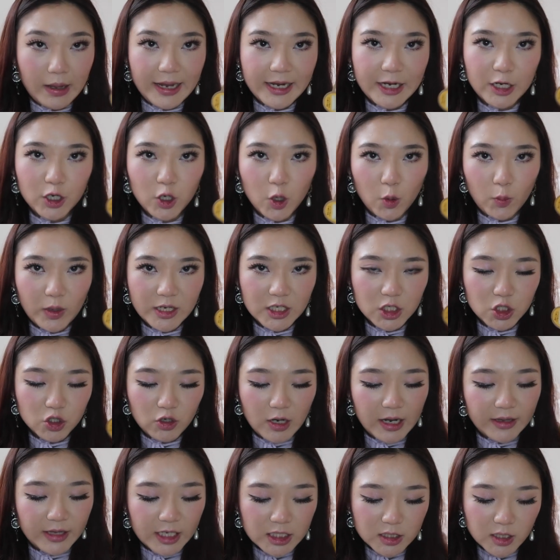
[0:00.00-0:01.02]
cannot wait to
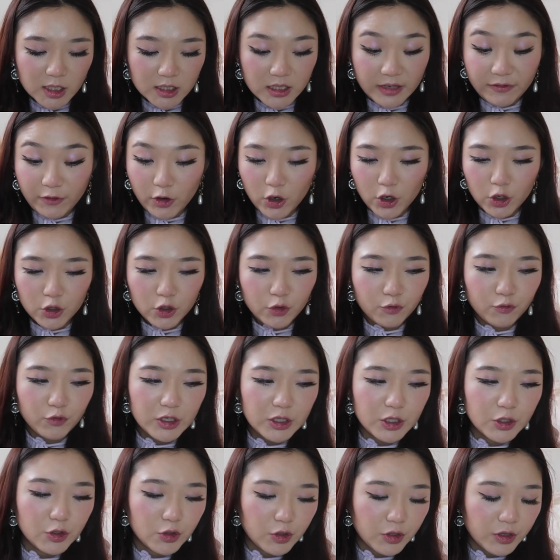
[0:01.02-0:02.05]
try these because I've heard
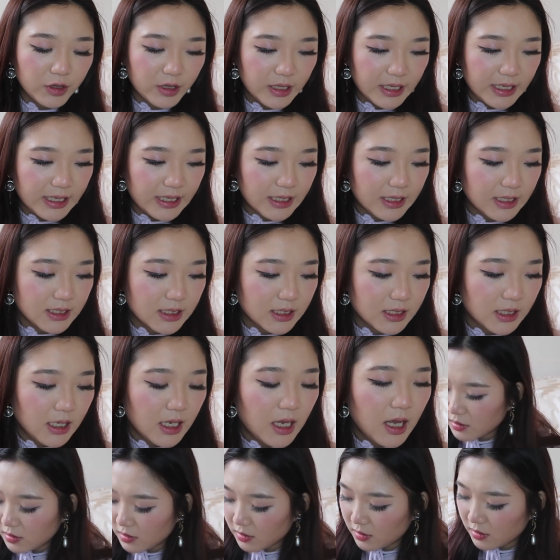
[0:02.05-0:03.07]
really good things.
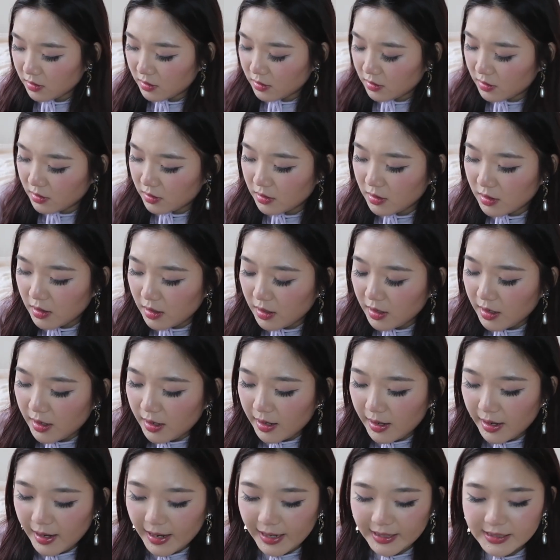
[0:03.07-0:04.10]

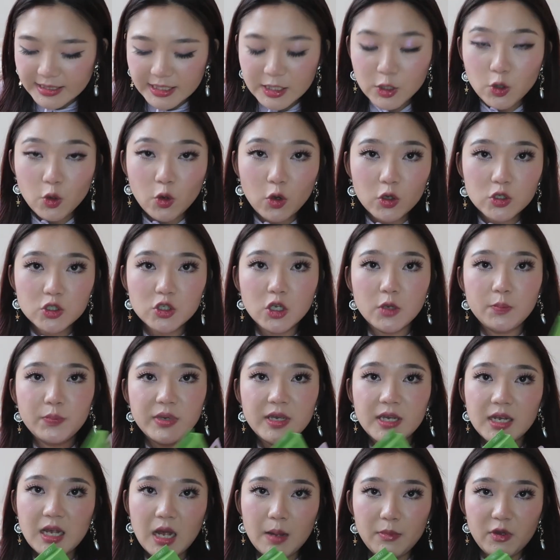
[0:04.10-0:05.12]
I did also
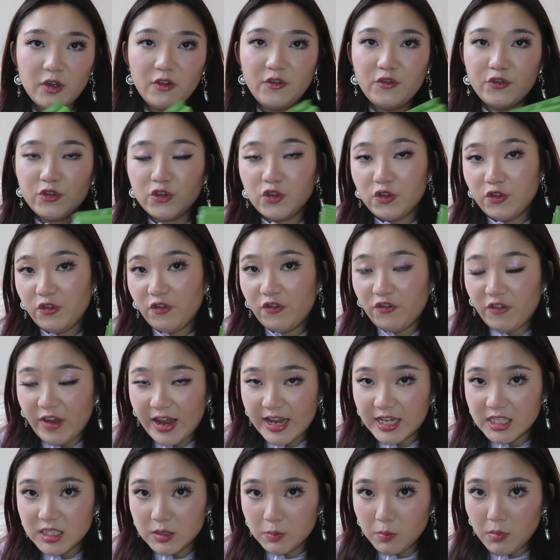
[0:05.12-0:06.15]
pick up a few
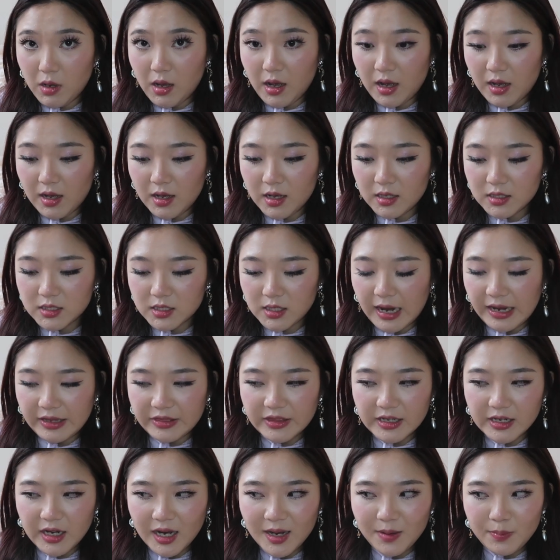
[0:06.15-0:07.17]
face masks. I
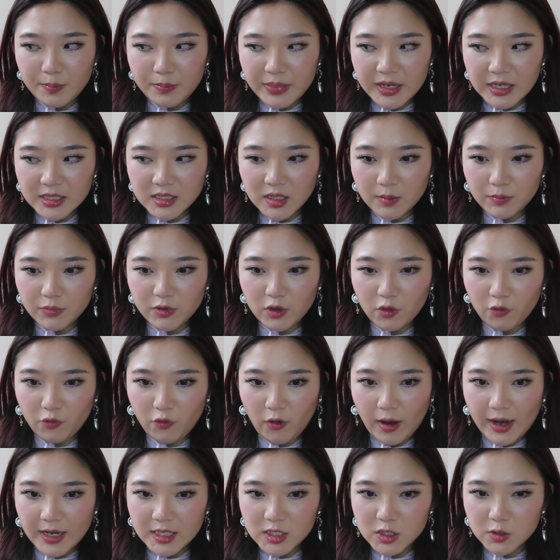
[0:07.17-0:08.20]
think I picked up the
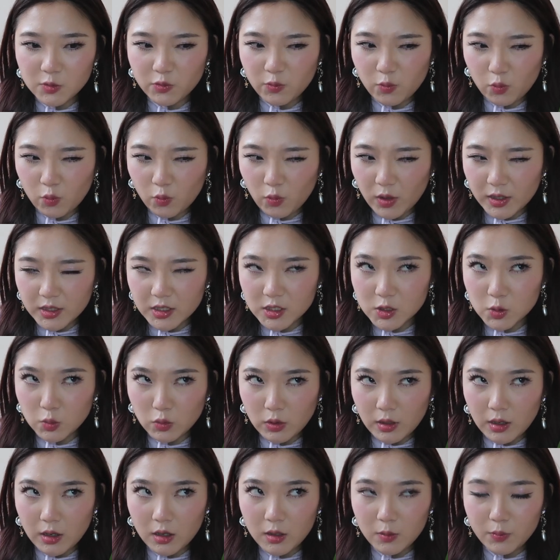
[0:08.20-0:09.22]
rice one as
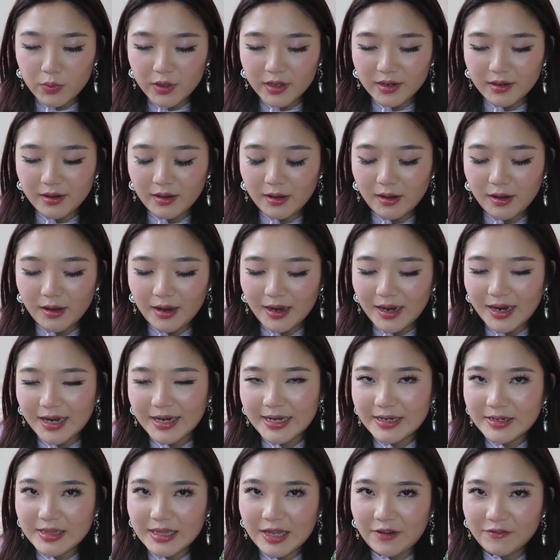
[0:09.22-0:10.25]
well, but
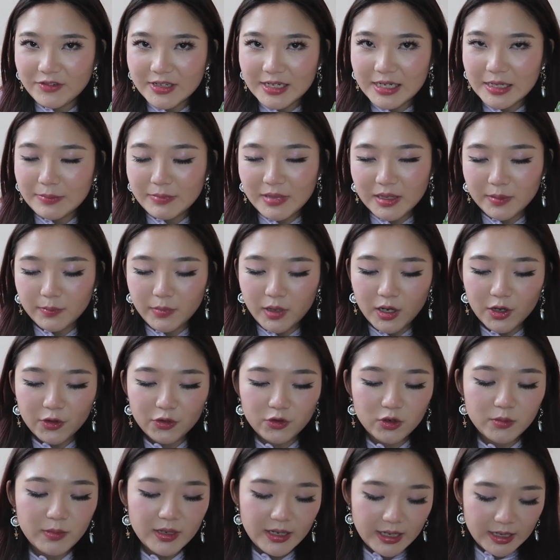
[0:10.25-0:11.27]
I left it in my
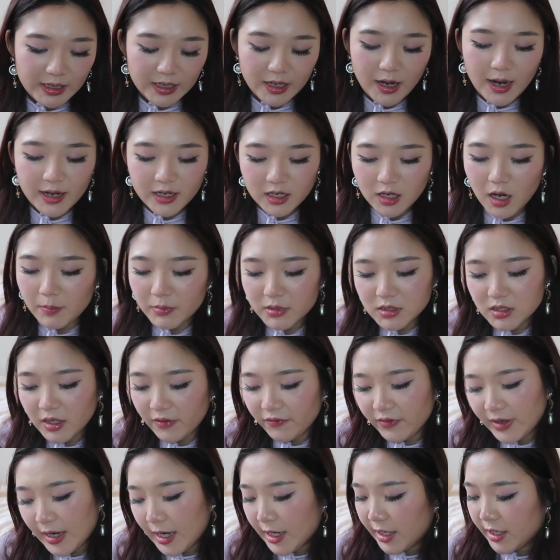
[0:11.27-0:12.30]
bathroom and I kind of can't be
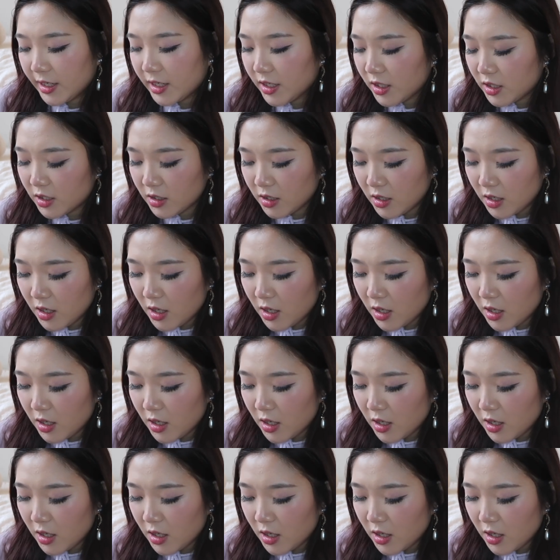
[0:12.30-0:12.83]
stopped getting it.